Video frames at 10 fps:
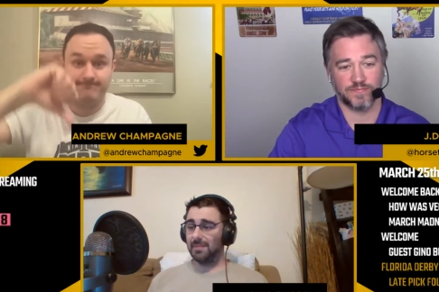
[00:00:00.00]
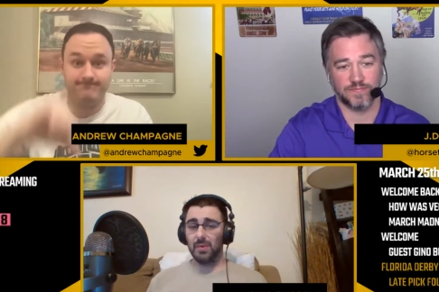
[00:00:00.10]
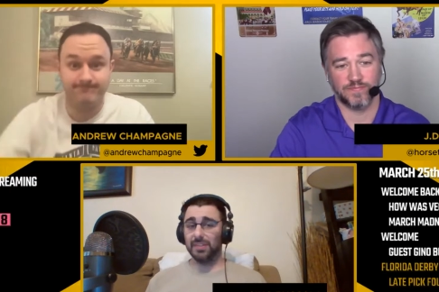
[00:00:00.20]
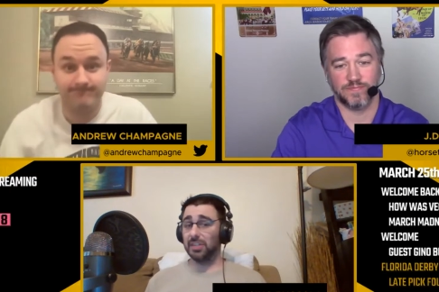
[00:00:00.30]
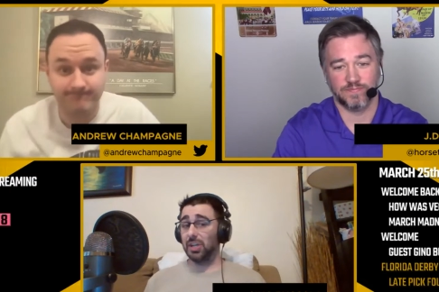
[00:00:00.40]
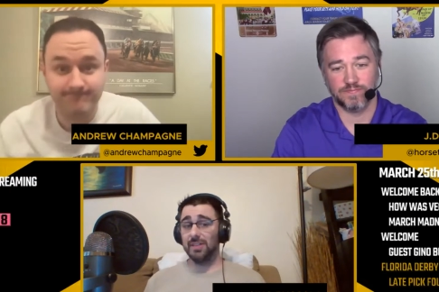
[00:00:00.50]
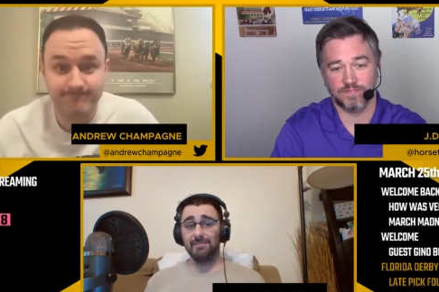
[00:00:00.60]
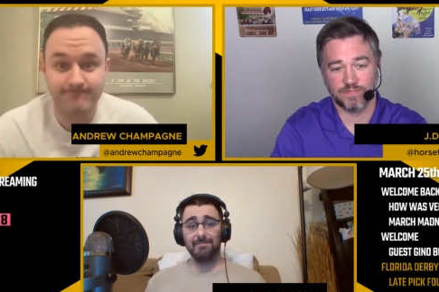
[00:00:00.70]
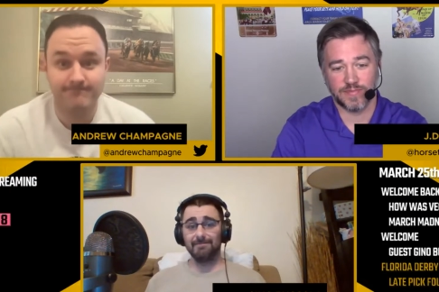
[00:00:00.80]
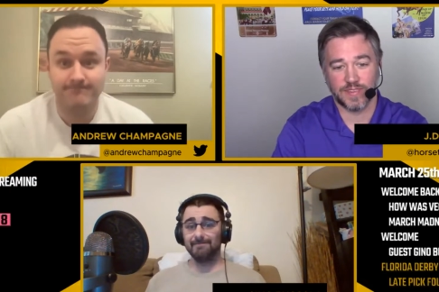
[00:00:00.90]
Speaker 1: It
Speaker 2: wasn't good.
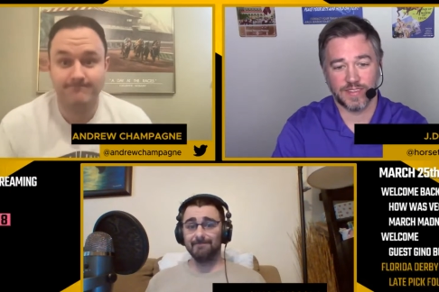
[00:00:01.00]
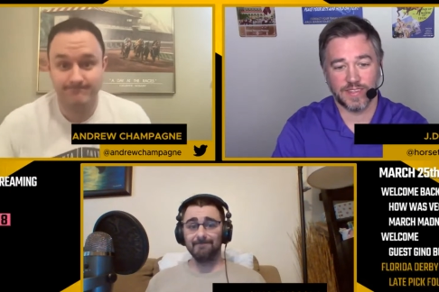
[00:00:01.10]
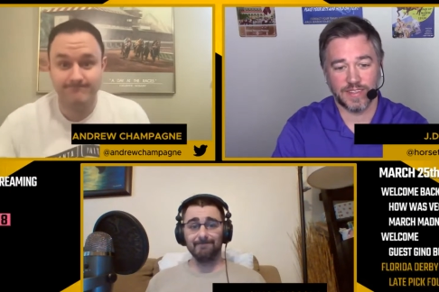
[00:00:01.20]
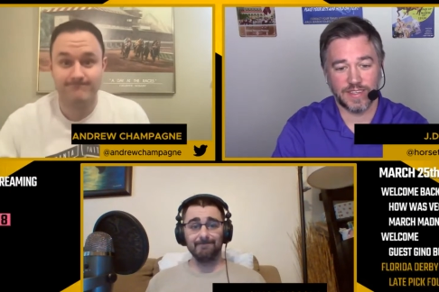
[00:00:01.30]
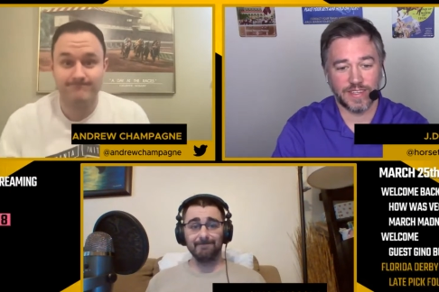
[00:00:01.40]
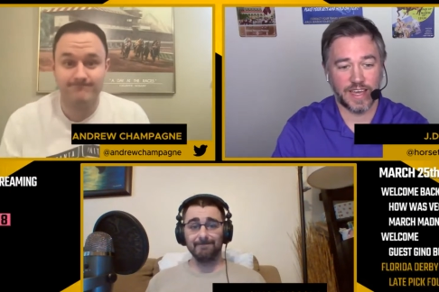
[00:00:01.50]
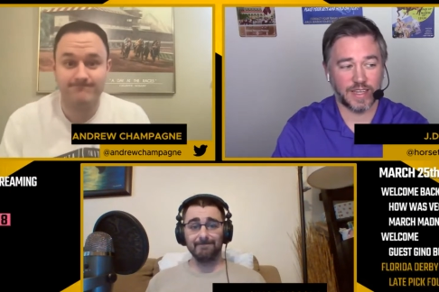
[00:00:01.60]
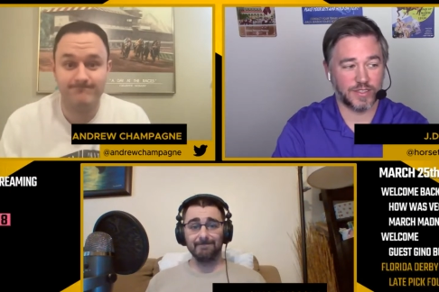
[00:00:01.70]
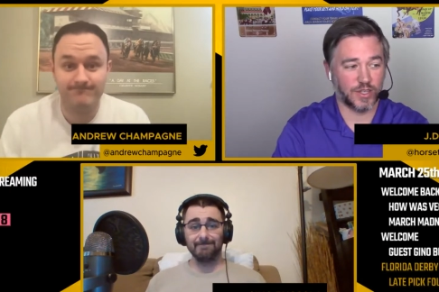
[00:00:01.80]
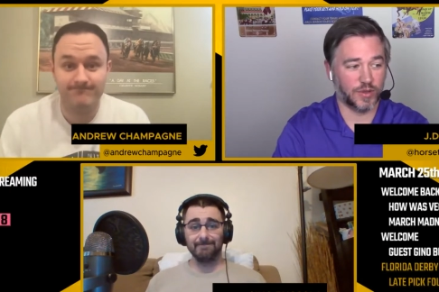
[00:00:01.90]
Speaker 3: Yeah, so